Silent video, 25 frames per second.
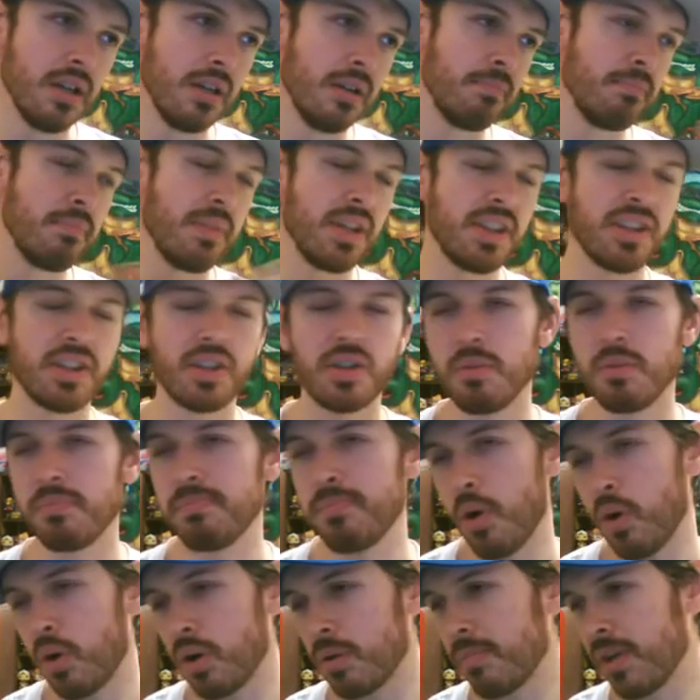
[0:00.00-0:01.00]
mythical
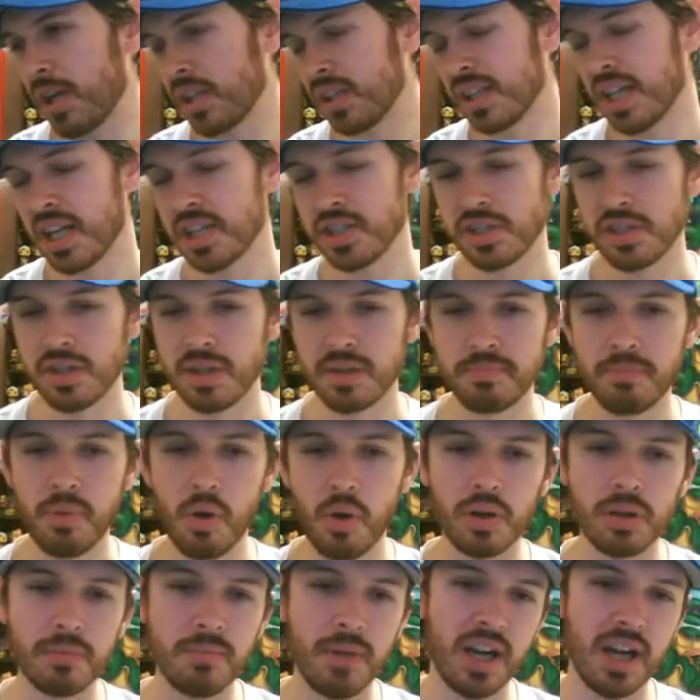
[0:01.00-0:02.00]
Pokemon, legendary
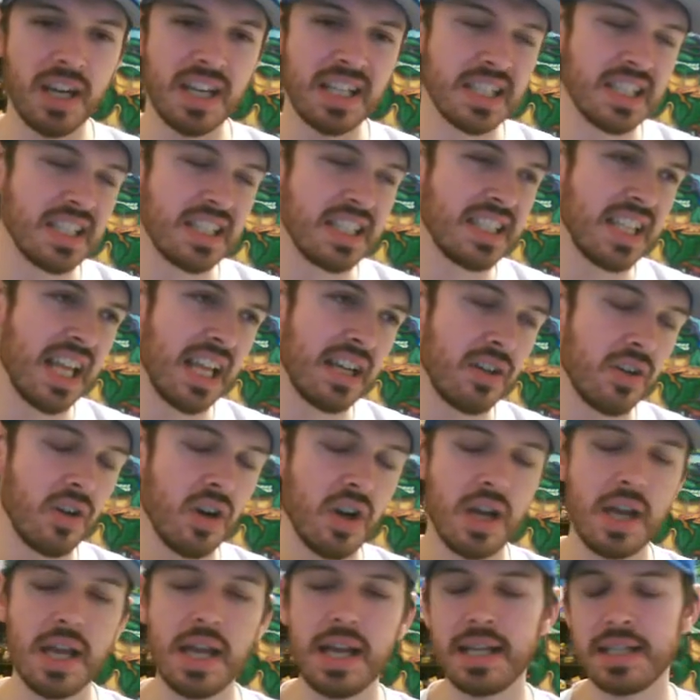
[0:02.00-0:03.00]
Pokemon,
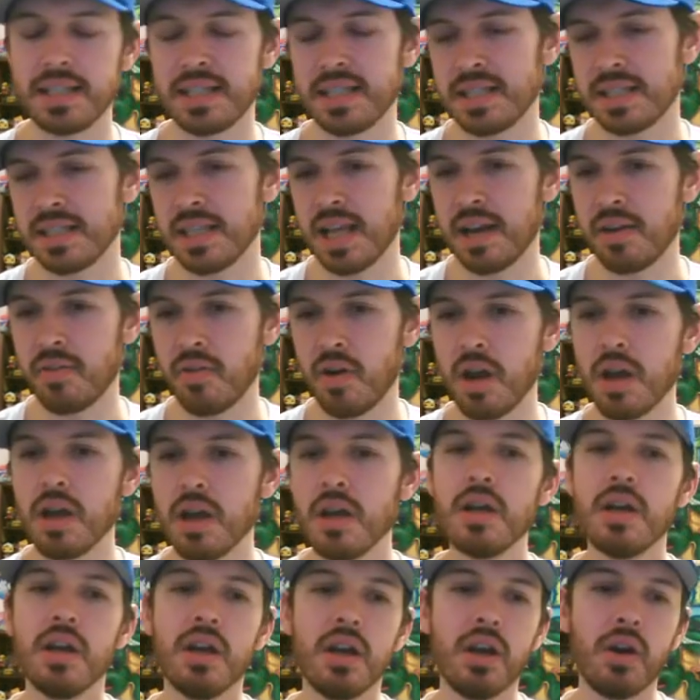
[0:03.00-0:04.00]
etc., etc.
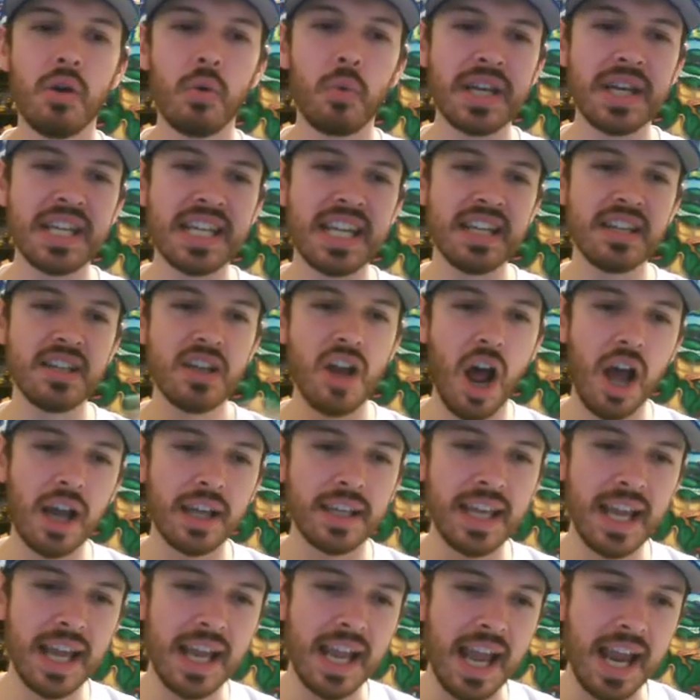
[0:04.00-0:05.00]
We did not
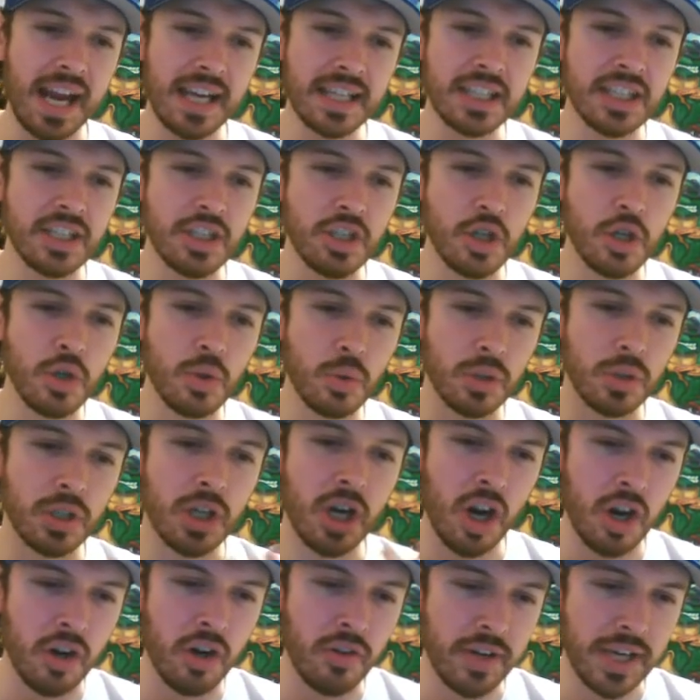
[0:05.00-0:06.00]
get any new
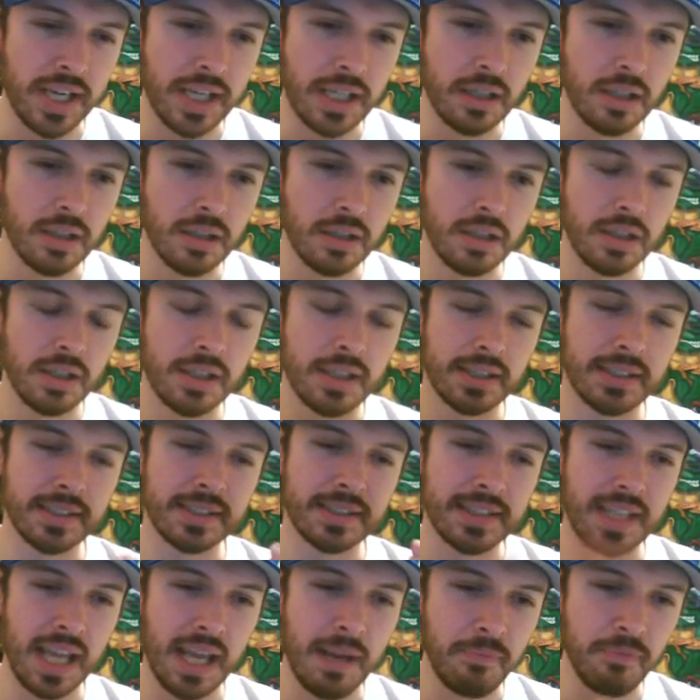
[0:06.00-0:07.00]
curry.
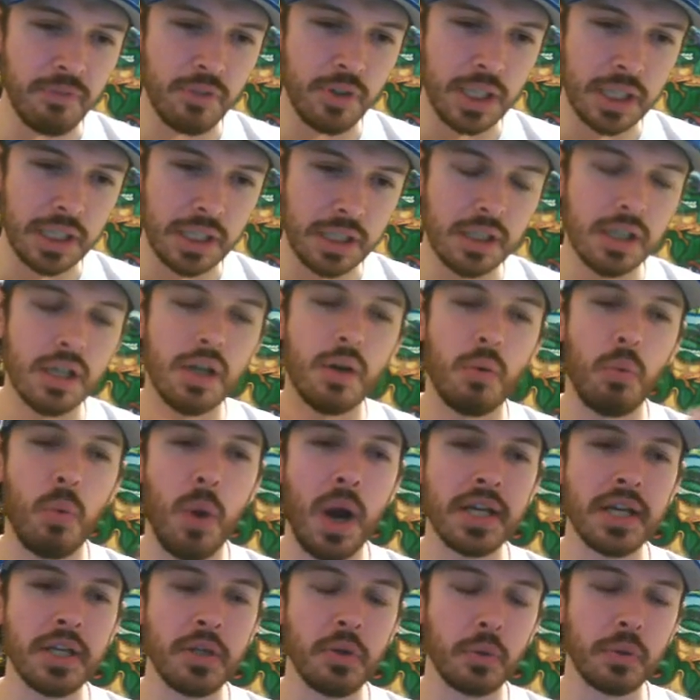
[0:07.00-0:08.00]
Game Freak,
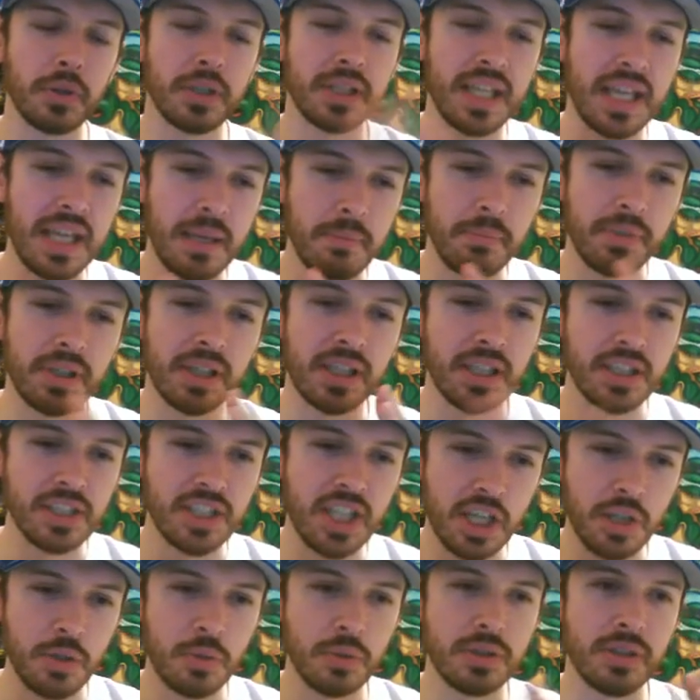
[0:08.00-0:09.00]
why you keep
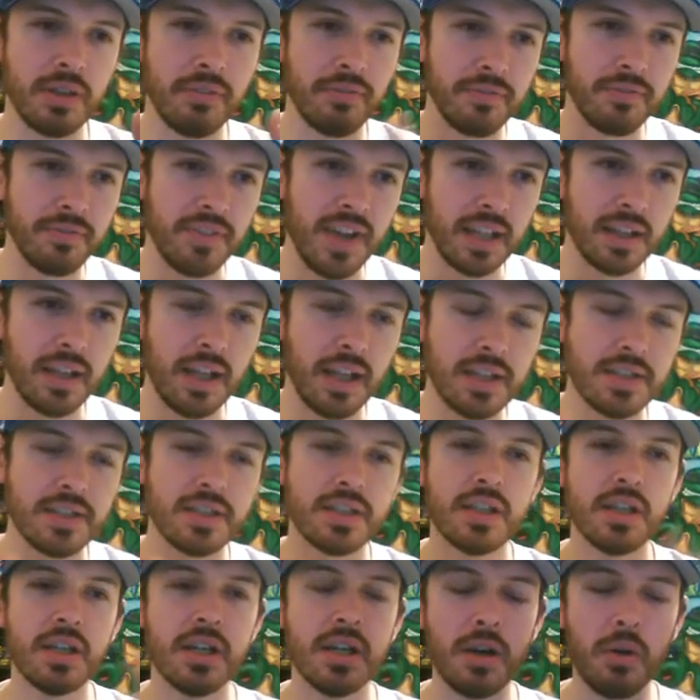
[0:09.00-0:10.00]
continuing to fail us?
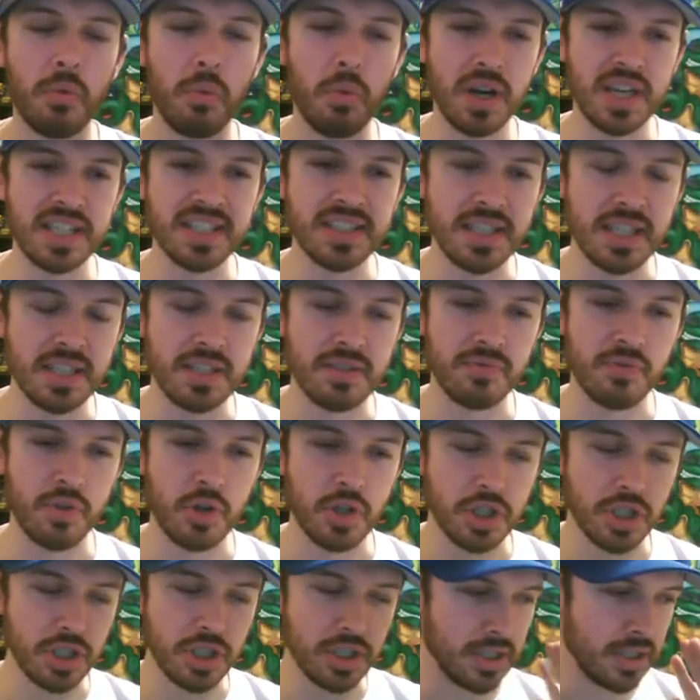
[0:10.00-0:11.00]
What is this,
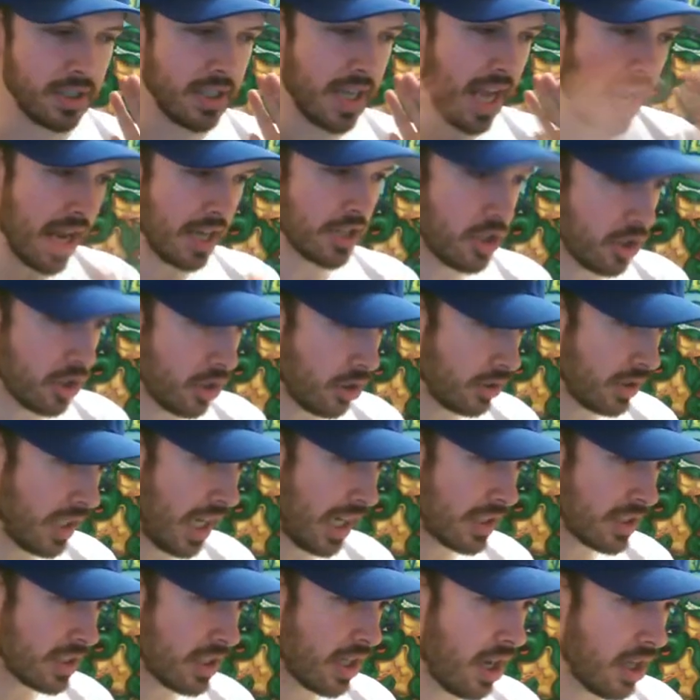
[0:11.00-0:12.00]
first National
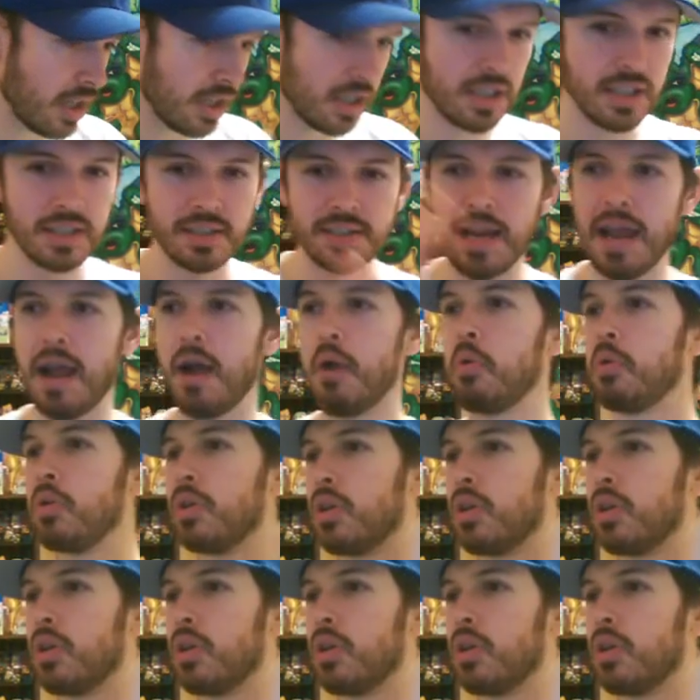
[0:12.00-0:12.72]
Dex cut, now